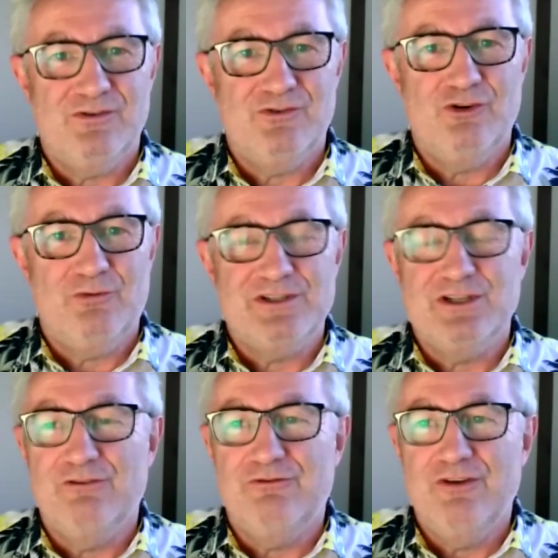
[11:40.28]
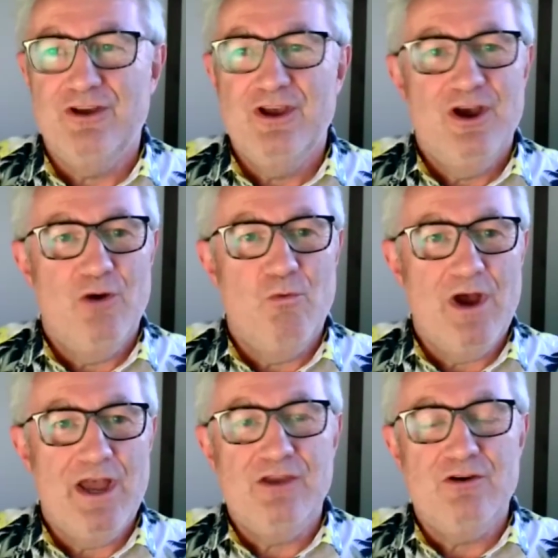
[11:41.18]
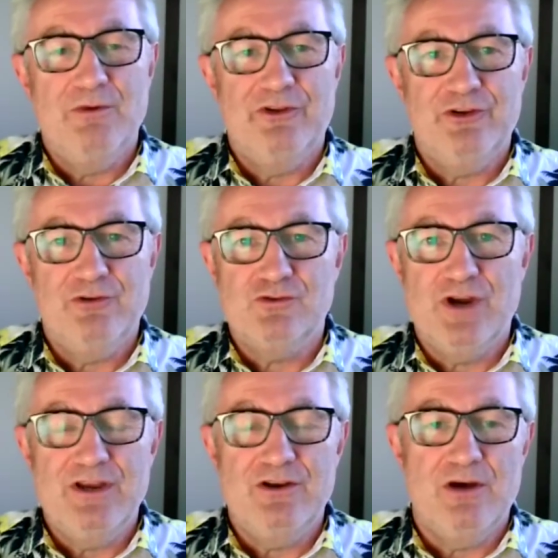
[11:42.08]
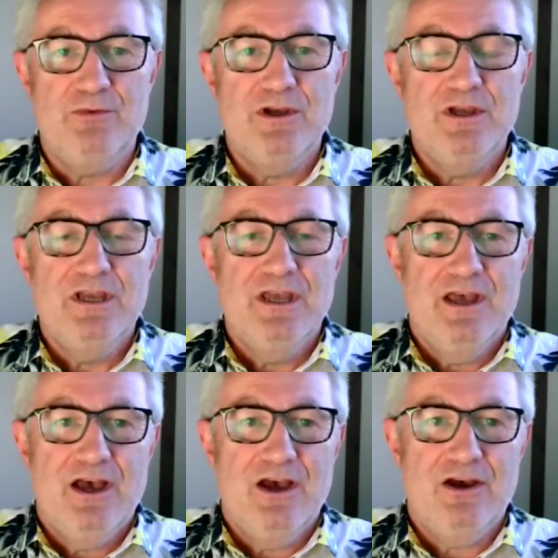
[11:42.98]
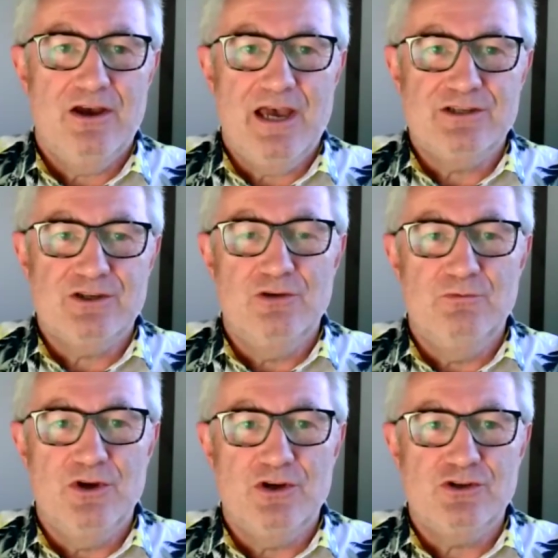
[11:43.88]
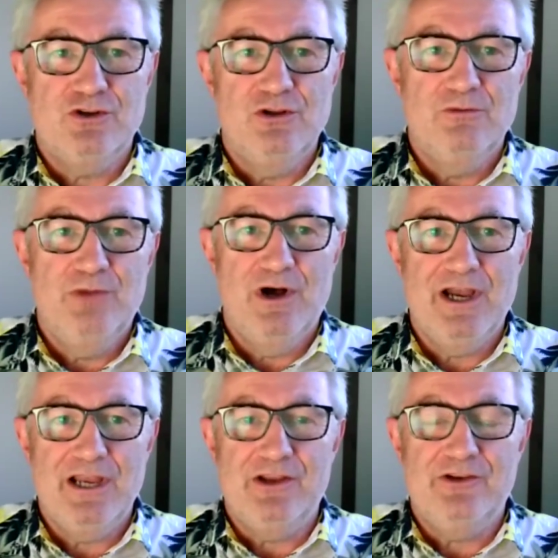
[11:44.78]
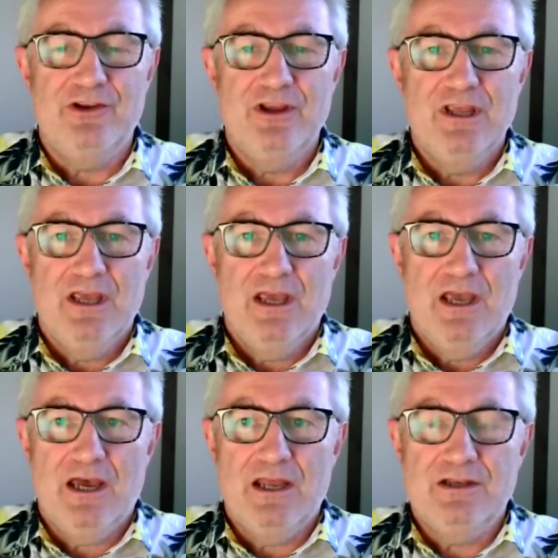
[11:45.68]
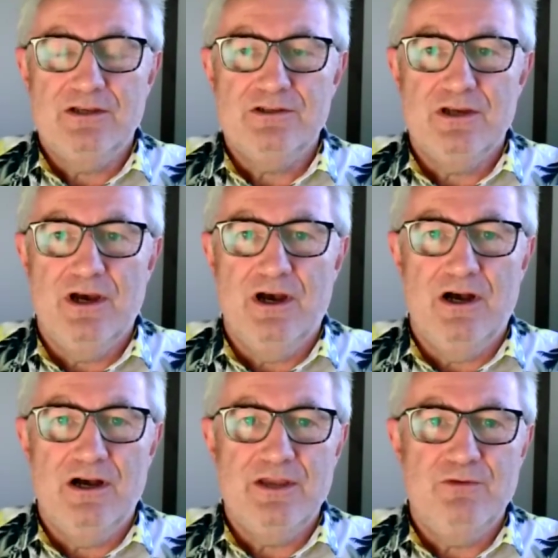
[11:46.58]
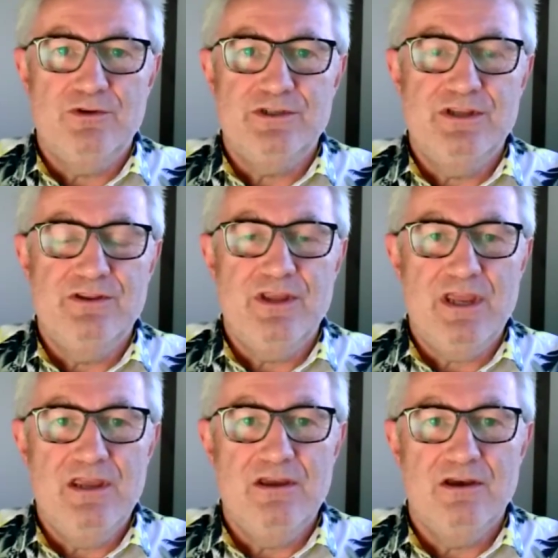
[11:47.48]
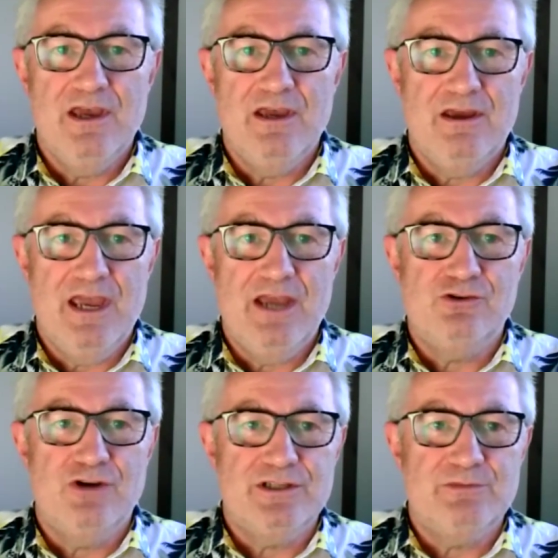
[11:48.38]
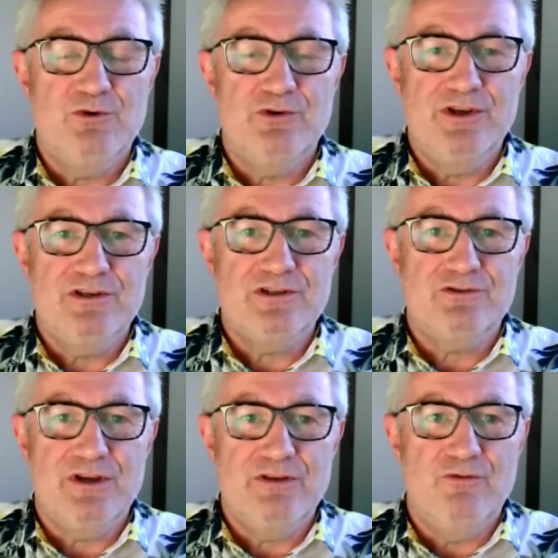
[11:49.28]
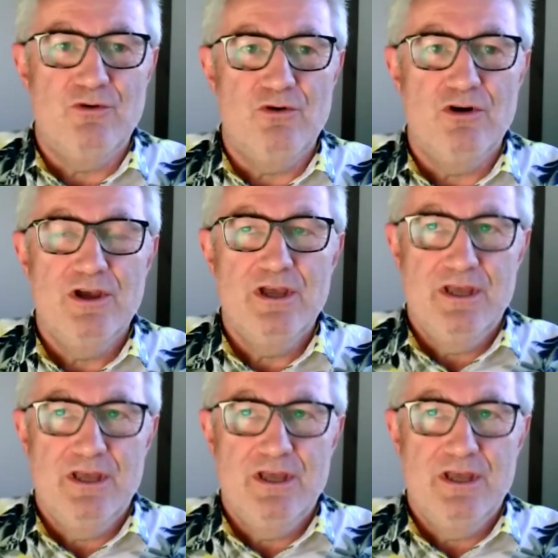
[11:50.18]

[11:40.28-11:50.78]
took myself away, got myself trained up as a commercial pilot. And I was in the air transport industry for,